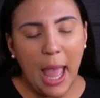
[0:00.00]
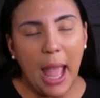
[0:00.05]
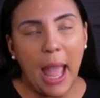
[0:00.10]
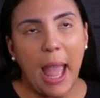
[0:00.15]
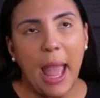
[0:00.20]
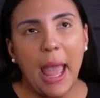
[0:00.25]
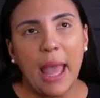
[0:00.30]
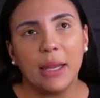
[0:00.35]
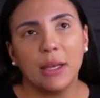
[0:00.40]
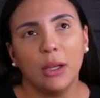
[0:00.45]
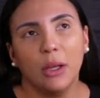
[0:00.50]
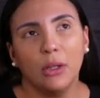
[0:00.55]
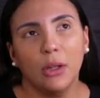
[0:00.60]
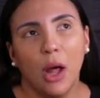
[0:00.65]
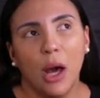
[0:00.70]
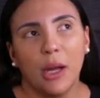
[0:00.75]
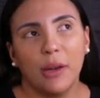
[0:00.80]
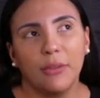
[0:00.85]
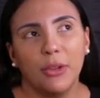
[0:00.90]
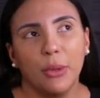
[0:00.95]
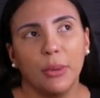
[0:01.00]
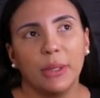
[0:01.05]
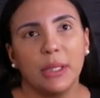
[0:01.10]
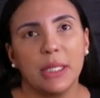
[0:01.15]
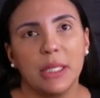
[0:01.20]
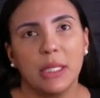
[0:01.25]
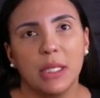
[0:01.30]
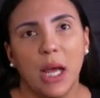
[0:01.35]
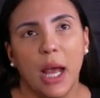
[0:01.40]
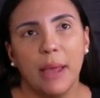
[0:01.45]
And a lot of you at
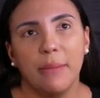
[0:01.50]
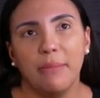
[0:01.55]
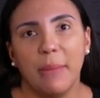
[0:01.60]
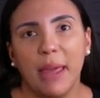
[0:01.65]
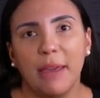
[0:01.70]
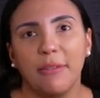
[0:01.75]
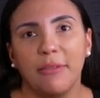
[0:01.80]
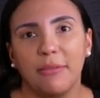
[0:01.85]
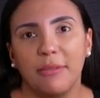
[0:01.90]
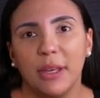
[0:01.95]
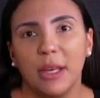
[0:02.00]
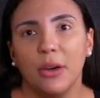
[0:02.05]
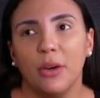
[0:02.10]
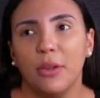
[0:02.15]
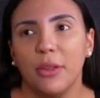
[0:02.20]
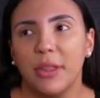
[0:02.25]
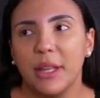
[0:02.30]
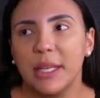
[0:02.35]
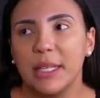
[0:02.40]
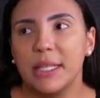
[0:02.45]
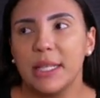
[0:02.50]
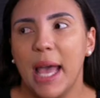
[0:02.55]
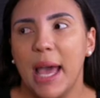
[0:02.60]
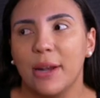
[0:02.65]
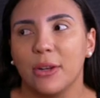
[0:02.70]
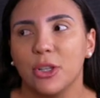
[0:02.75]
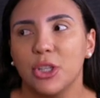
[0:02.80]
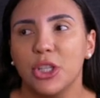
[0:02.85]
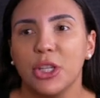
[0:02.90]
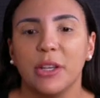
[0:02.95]
this time may feel this
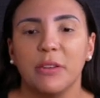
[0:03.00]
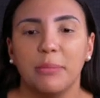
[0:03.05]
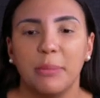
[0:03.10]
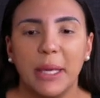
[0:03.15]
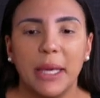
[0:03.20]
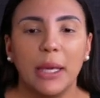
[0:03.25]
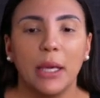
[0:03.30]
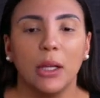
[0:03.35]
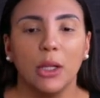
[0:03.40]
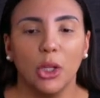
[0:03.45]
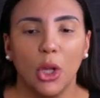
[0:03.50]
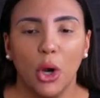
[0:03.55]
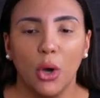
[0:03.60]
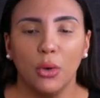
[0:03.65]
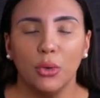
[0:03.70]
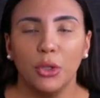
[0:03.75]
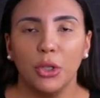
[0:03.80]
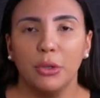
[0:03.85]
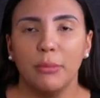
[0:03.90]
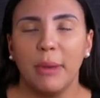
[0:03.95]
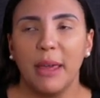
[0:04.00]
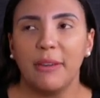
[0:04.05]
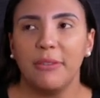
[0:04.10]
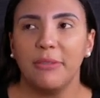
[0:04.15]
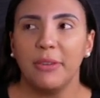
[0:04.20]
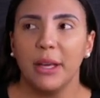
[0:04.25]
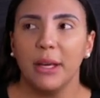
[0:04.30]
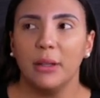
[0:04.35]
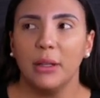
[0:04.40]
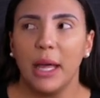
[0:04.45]
energy of being alone. You may
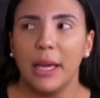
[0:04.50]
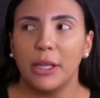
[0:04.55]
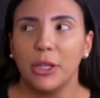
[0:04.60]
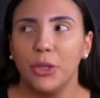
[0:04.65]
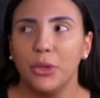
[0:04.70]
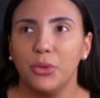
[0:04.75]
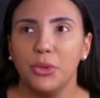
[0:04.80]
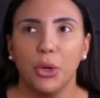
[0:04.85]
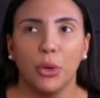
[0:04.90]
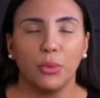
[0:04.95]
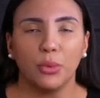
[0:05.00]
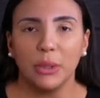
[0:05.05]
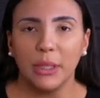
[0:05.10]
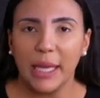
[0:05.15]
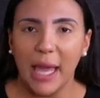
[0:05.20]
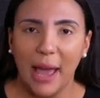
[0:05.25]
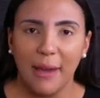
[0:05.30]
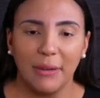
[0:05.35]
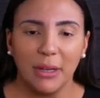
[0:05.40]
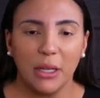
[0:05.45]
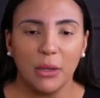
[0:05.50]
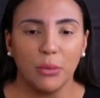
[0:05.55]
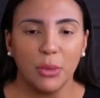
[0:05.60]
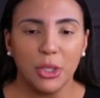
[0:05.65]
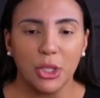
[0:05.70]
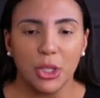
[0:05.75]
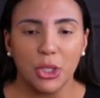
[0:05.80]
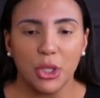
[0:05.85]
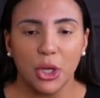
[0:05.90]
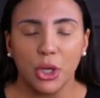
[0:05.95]
feel like you don't really have
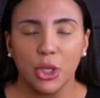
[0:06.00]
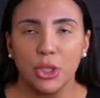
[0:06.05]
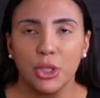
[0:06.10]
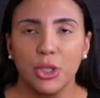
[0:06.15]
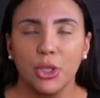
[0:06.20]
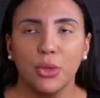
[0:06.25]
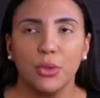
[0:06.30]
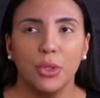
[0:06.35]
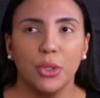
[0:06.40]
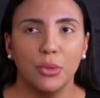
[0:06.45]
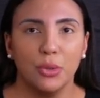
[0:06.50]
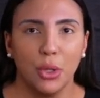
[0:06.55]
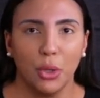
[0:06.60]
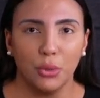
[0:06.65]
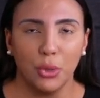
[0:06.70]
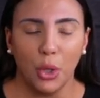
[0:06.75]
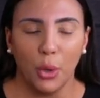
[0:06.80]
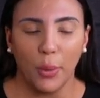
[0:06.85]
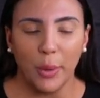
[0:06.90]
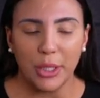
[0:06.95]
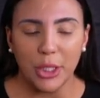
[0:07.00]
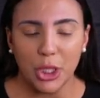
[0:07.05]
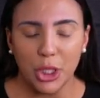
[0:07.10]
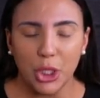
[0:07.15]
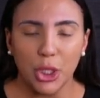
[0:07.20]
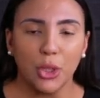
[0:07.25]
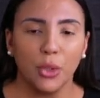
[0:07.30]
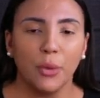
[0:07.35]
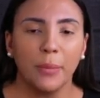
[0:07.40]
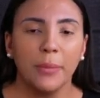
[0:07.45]
anyone to turn to. You don't know what to
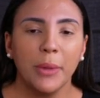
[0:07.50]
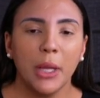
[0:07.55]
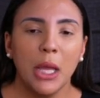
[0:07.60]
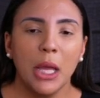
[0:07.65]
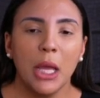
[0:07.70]
do.